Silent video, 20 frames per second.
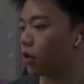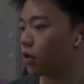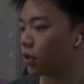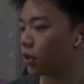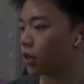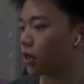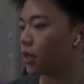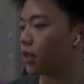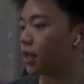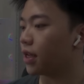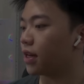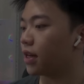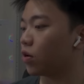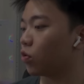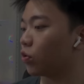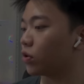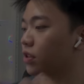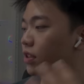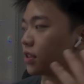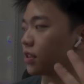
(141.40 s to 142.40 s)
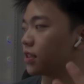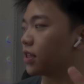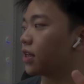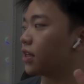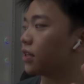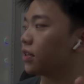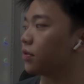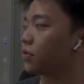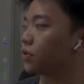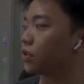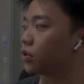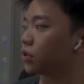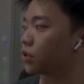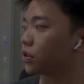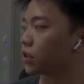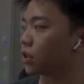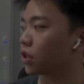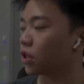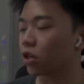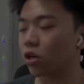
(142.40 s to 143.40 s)
okay and now once it's done it's
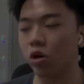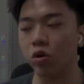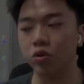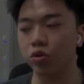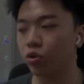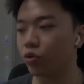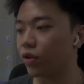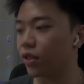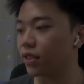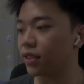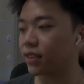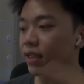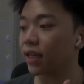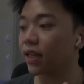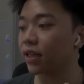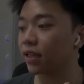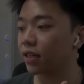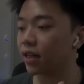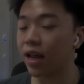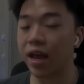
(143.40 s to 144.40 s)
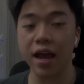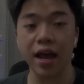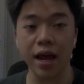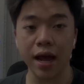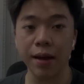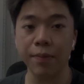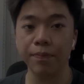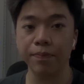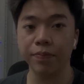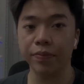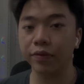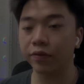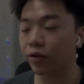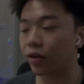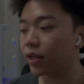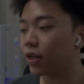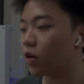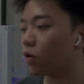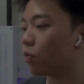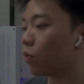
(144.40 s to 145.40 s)
just gonna go to the second app
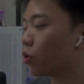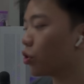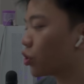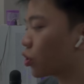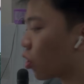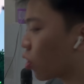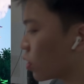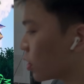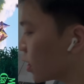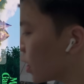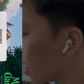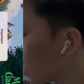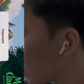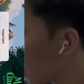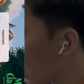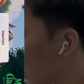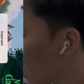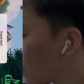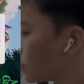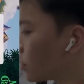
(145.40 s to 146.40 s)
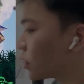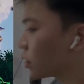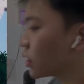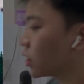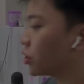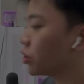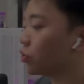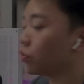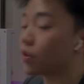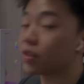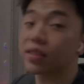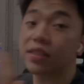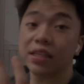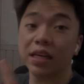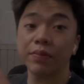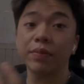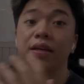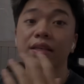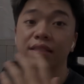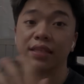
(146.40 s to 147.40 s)
right here merge garden and just gonna do the
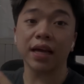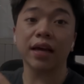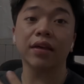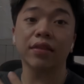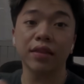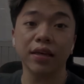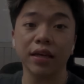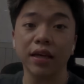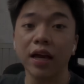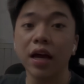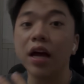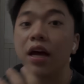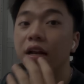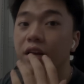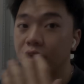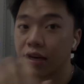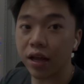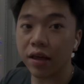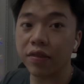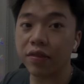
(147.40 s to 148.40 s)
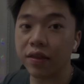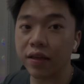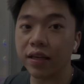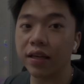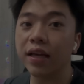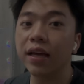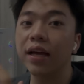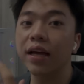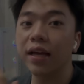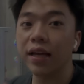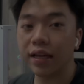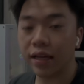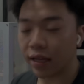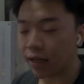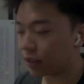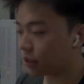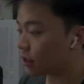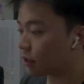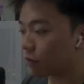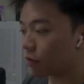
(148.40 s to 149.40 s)
same exact thing nothing
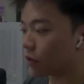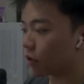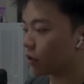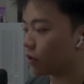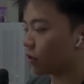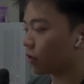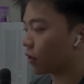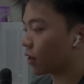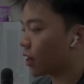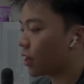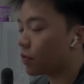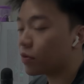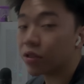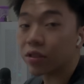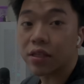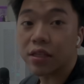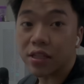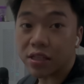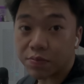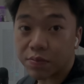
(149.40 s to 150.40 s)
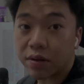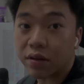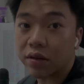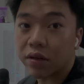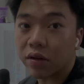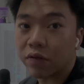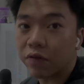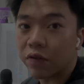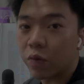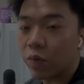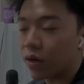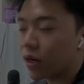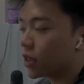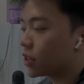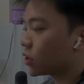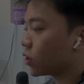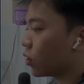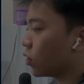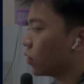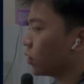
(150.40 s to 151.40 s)
different okay just gonna spend a few
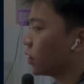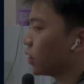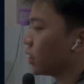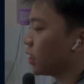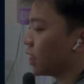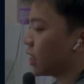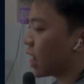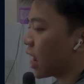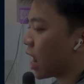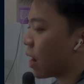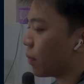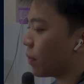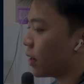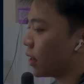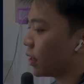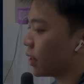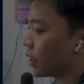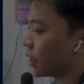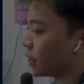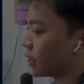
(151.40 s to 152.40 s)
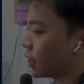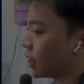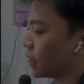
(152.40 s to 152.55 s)
minutes on the app and that